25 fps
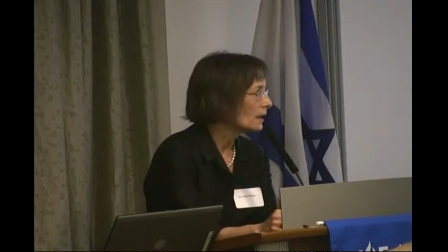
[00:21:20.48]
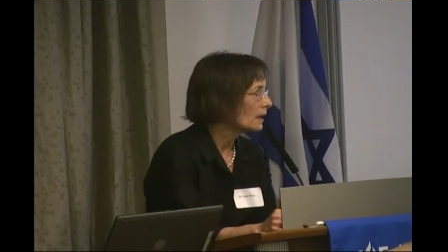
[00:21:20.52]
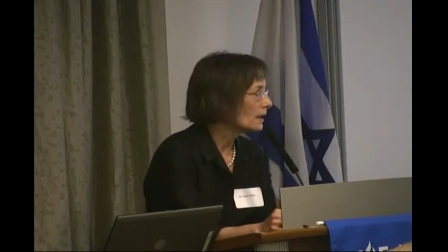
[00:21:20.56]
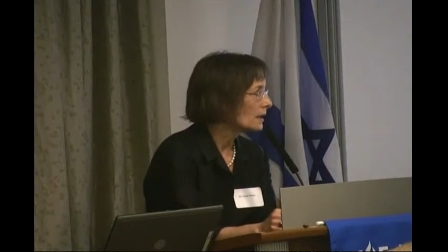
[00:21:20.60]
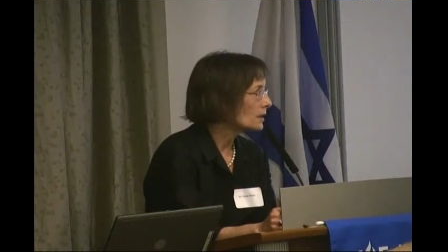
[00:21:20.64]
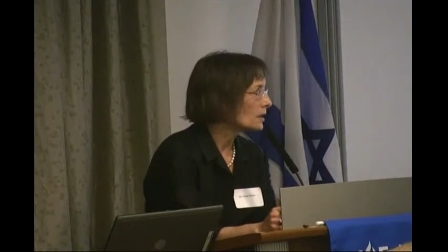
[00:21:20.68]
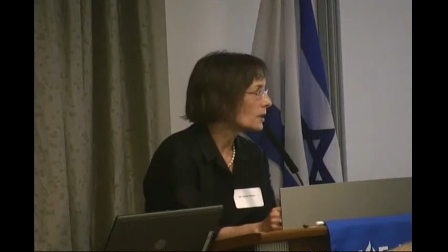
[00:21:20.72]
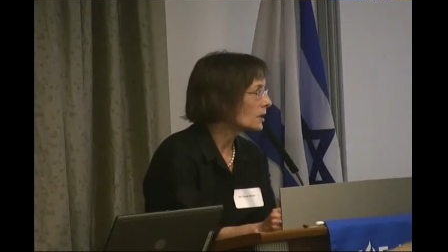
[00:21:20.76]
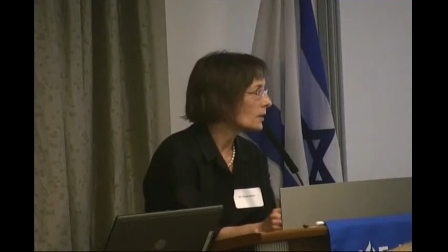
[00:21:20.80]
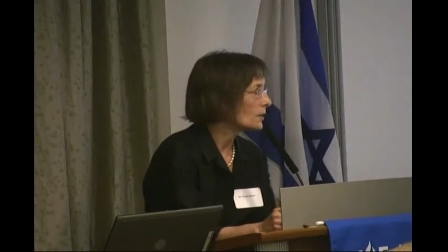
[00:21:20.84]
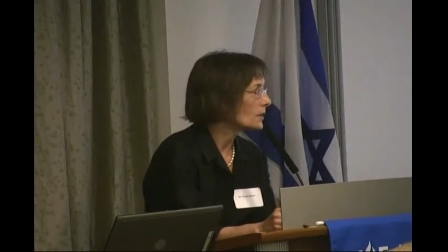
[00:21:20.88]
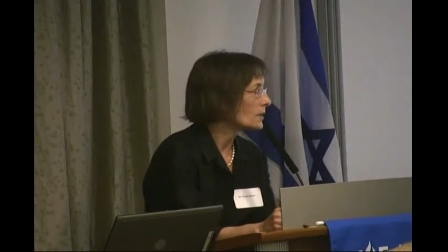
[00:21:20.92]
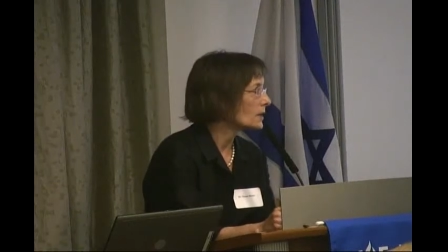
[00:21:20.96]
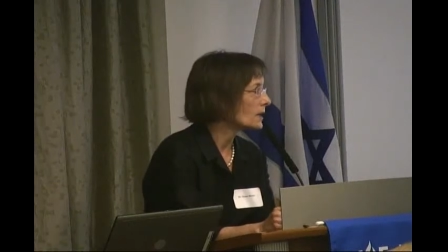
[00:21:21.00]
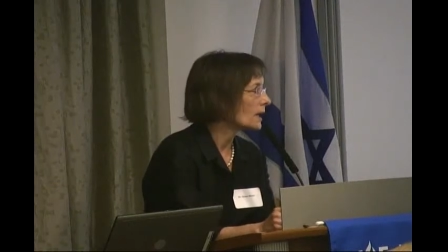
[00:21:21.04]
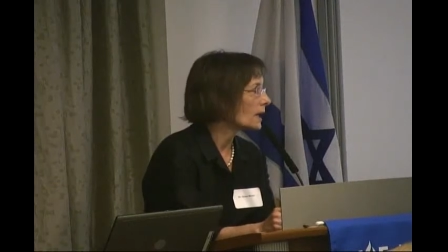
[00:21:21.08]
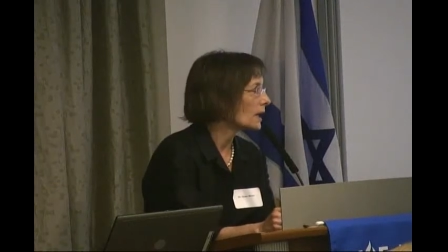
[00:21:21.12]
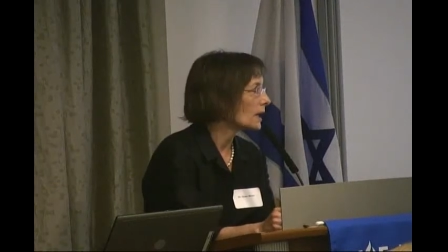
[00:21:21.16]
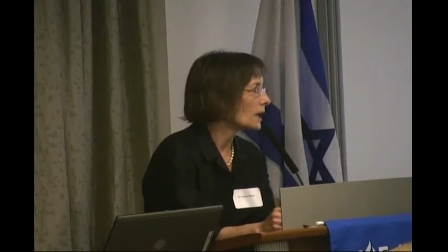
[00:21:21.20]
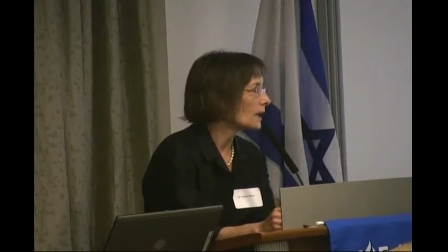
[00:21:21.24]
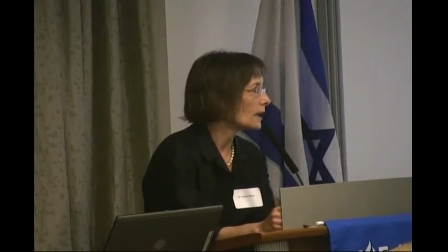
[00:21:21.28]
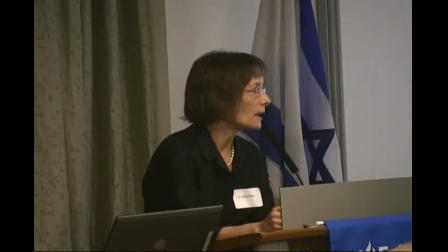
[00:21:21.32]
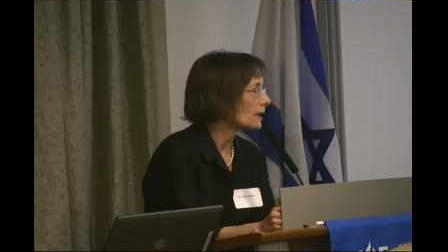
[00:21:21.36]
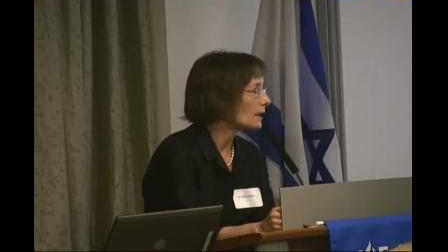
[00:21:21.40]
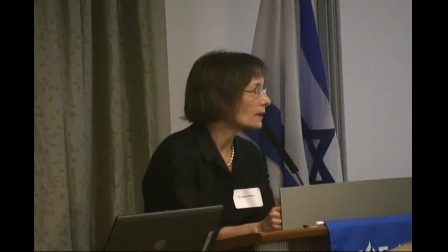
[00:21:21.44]
She was
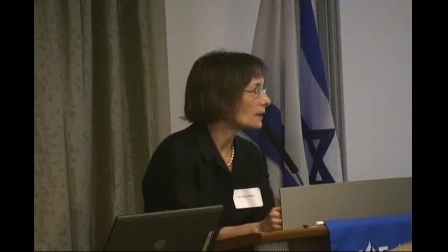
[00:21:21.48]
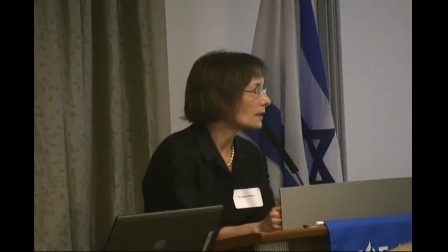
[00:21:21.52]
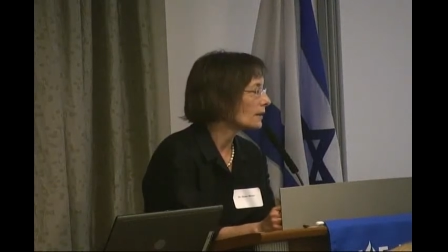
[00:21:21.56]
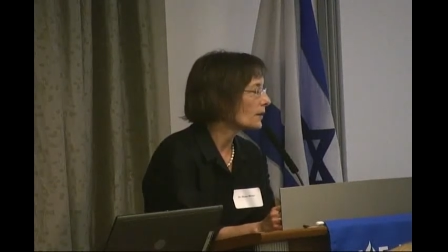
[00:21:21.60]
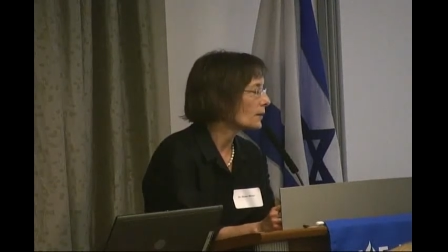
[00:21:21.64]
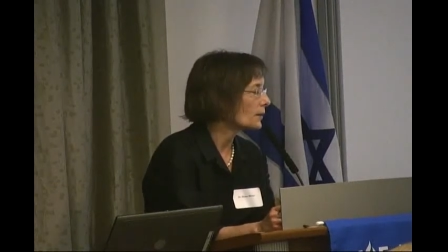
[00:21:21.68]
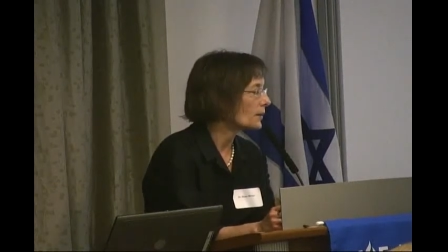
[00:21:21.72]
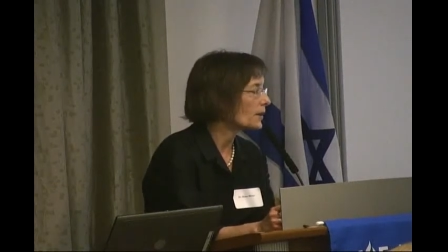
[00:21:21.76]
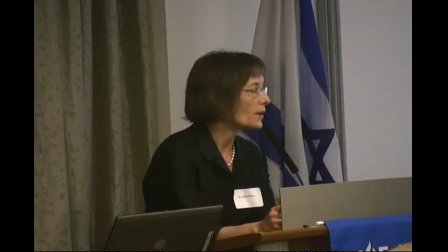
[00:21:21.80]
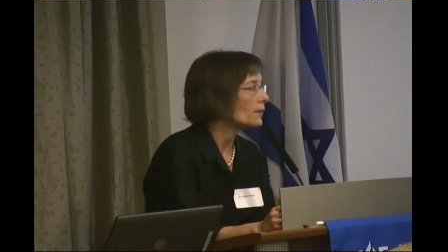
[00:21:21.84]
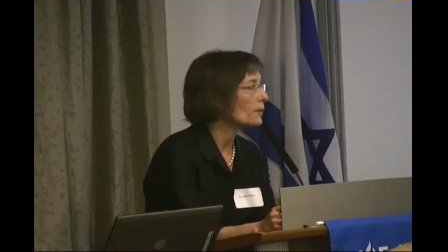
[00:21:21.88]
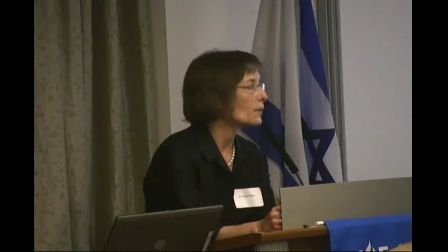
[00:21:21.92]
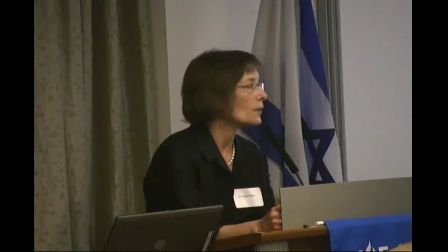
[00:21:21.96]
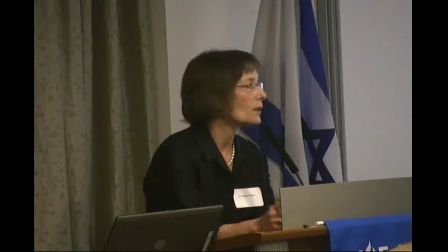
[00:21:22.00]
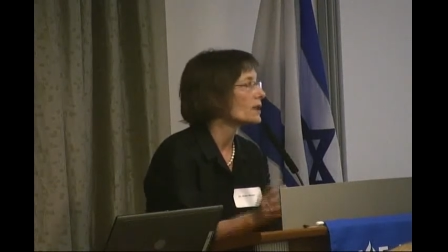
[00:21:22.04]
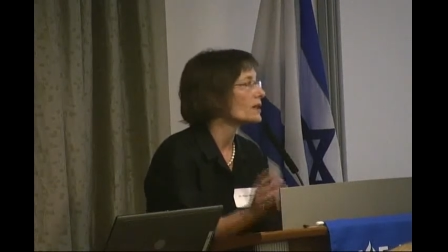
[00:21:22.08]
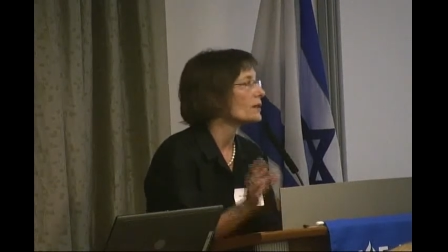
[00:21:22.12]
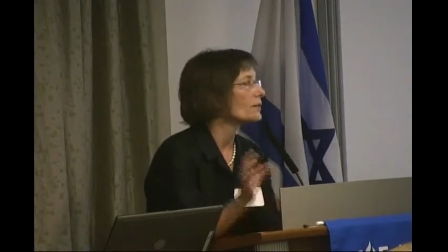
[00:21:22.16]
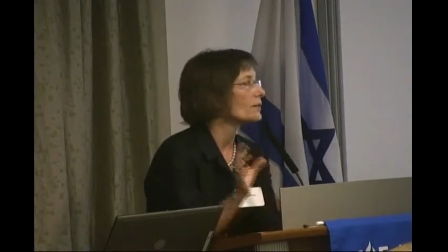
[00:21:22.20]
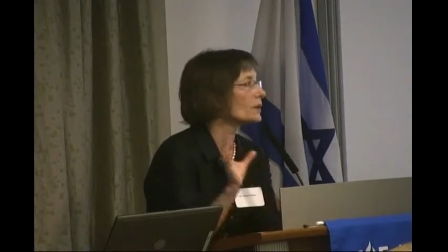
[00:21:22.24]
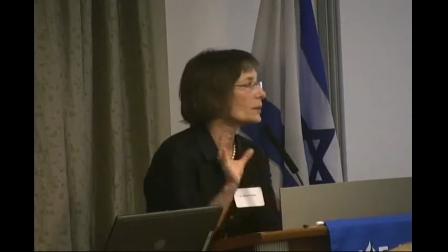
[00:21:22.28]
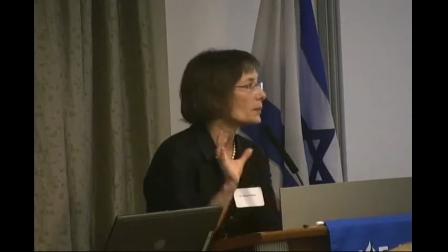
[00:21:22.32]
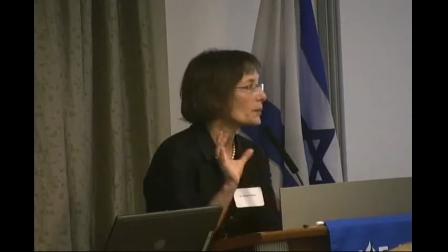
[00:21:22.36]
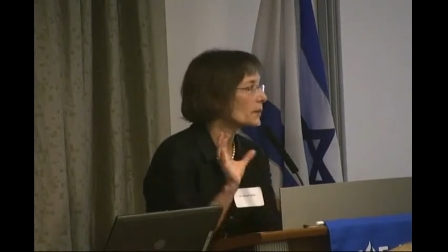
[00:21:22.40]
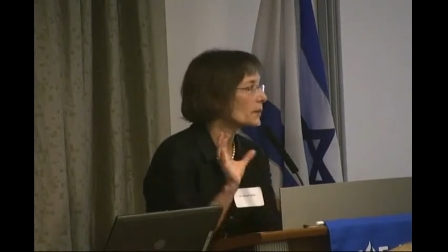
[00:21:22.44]
on 3 or 4 different